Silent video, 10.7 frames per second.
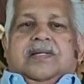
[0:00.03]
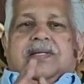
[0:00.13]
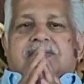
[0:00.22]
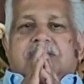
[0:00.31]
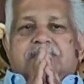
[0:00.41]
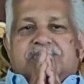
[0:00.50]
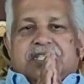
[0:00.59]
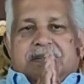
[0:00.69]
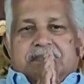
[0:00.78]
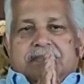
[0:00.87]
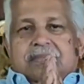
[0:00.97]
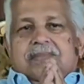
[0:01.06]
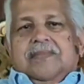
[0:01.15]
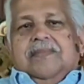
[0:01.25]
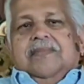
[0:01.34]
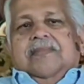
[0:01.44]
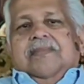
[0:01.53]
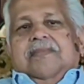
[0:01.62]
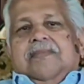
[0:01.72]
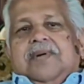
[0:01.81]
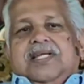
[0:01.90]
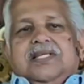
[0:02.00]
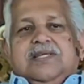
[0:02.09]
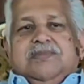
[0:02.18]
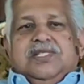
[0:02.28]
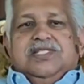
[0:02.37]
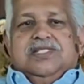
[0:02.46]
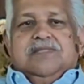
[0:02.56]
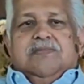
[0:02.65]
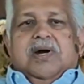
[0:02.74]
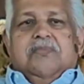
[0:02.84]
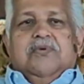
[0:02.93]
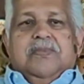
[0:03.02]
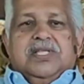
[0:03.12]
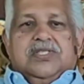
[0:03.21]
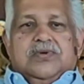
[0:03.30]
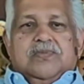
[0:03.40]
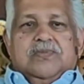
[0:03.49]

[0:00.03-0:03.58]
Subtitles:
Namaste. My name is Babu Matthew.